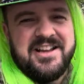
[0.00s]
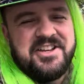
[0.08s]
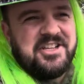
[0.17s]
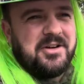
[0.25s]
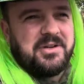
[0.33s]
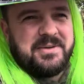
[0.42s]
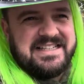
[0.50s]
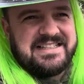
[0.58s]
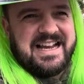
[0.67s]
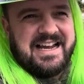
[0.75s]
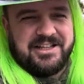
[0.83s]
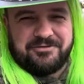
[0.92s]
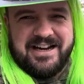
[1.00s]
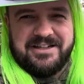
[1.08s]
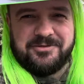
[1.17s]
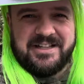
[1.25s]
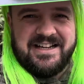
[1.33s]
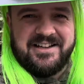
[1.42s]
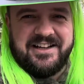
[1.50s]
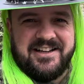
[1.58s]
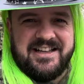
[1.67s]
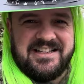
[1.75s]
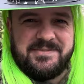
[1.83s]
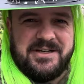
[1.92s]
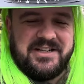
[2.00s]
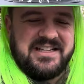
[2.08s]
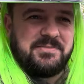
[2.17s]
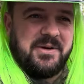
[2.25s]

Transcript: You don't want to be sat in the rain all day, do Let's be honest.